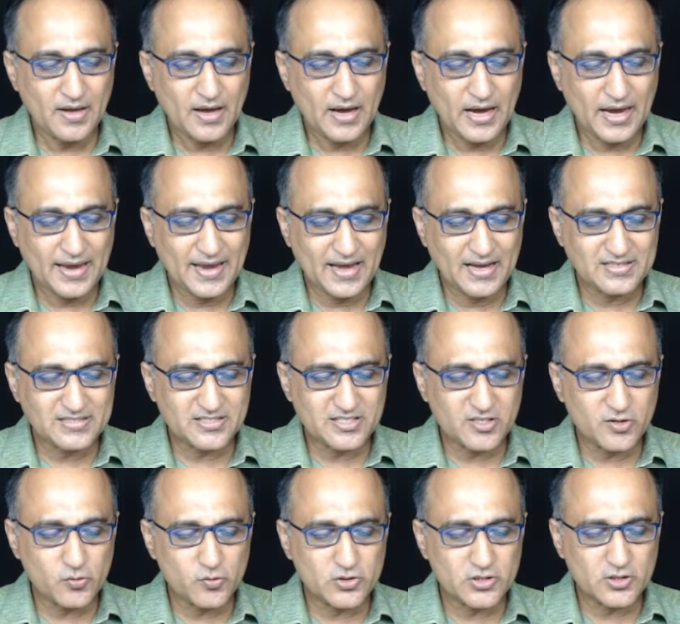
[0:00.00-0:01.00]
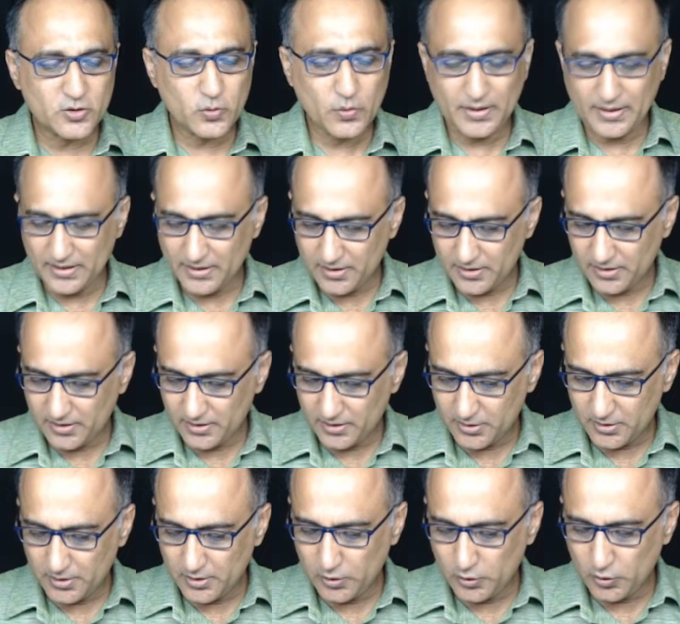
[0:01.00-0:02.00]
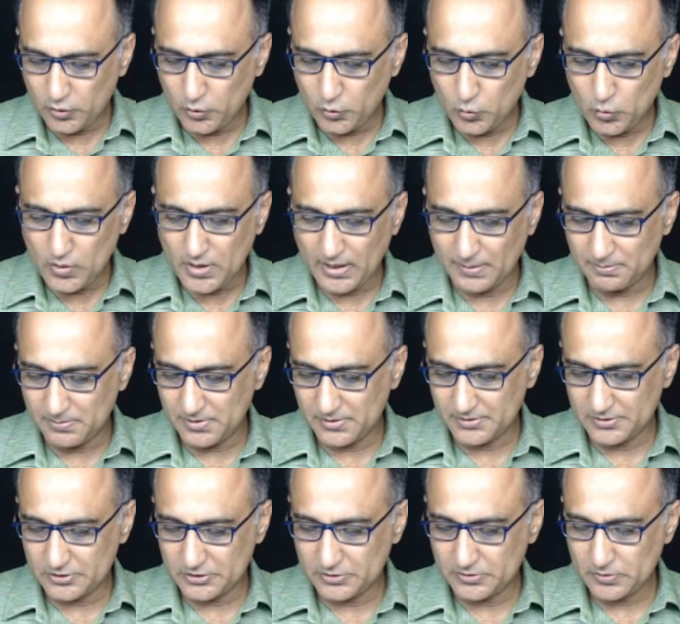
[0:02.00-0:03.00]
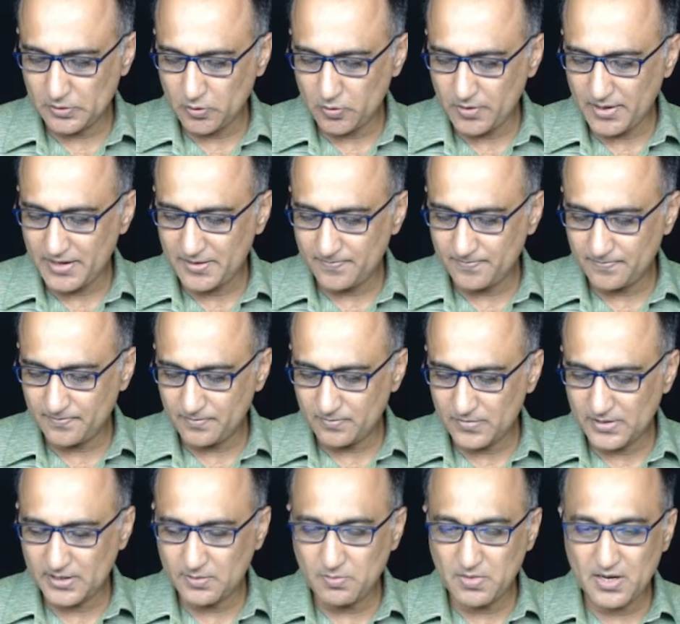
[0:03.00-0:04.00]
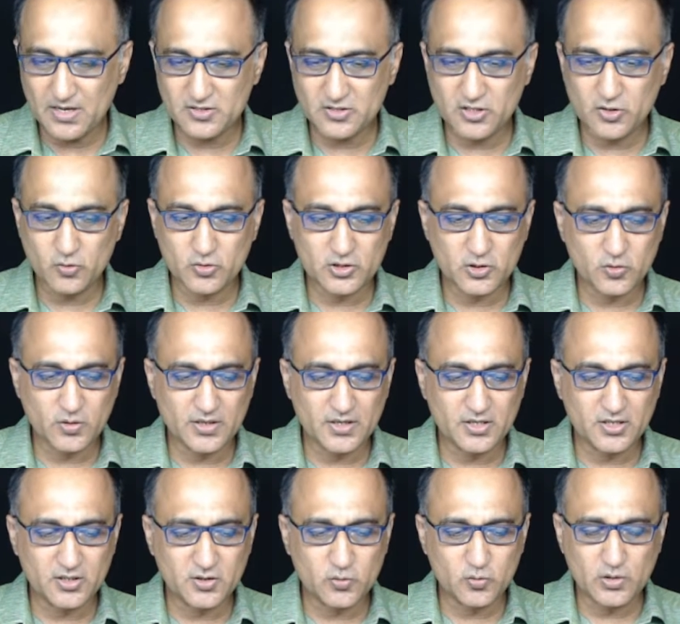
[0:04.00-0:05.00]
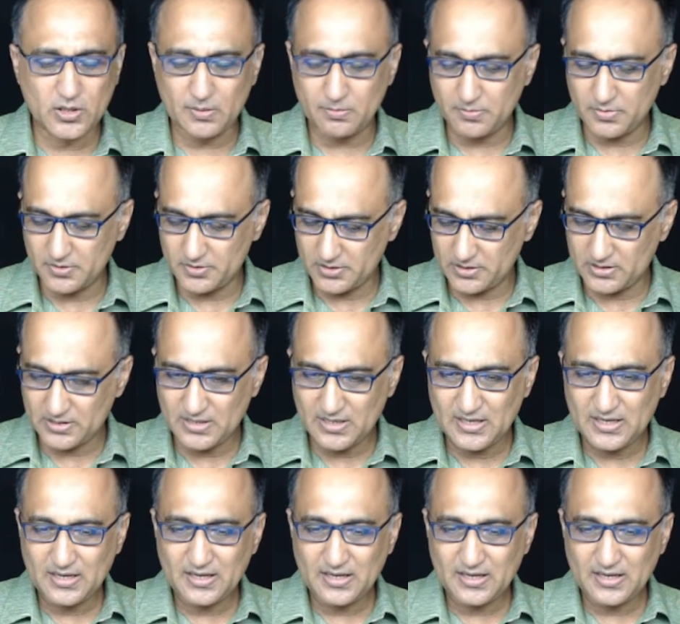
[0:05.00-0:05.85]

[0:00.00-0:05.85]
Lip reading: I ask the user to enter two numbers. All right. Let me ask the user to enter two numbers.